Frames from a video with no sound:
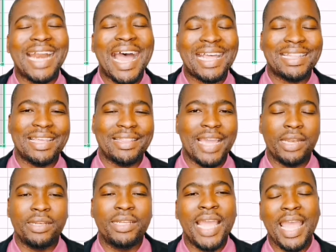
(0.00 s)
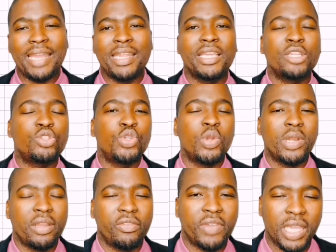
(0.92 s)
rather than adding it
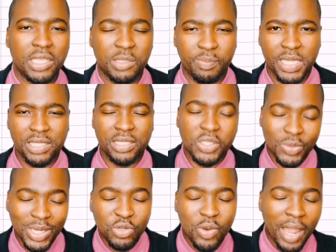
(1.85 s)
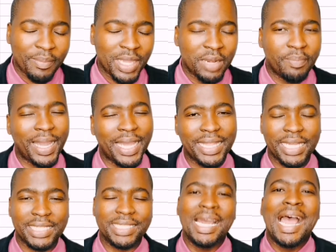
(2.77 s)
to your living expenses. What do I mean by
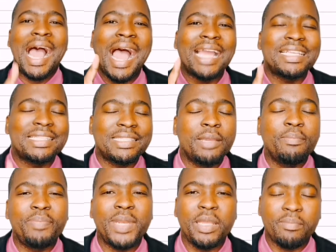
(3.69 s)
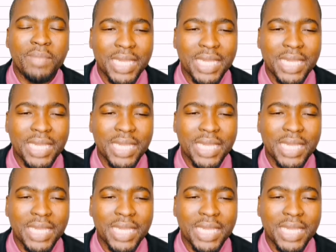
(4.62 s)
that? I simply